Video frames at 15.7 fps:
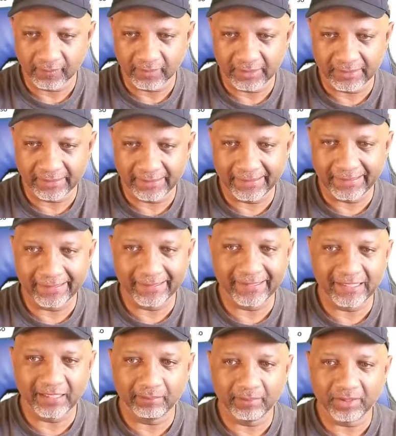
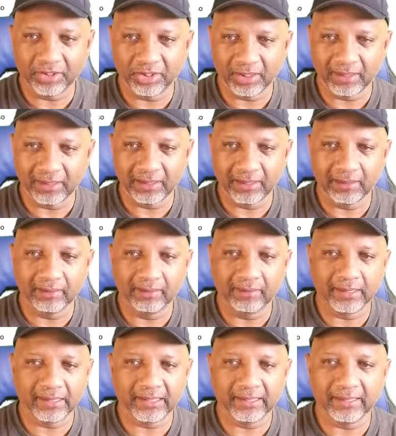CNC machine
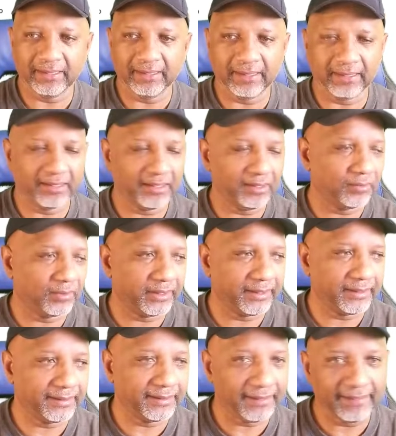
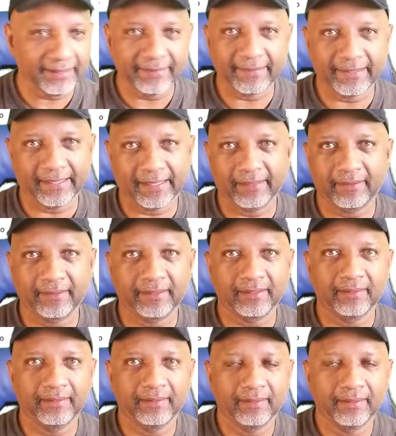6061 T6.
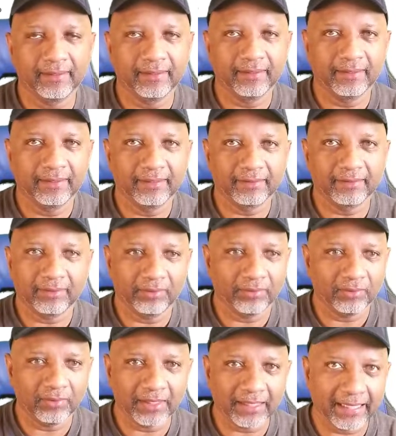
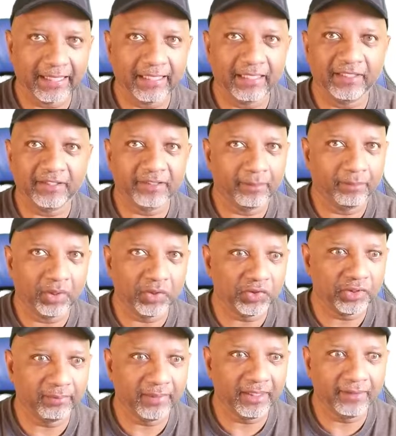So again, it's supposed
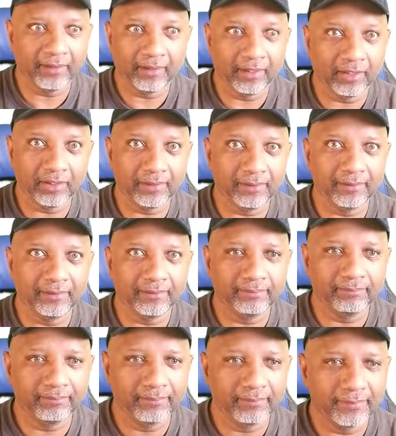to be the good
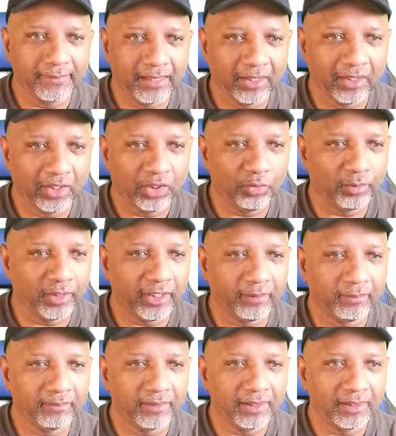
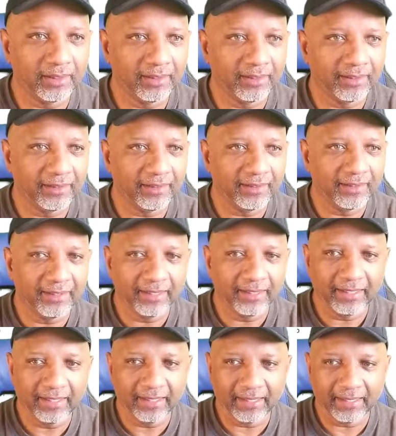aluminum.
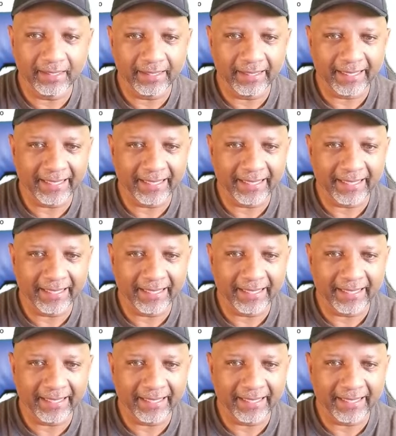And I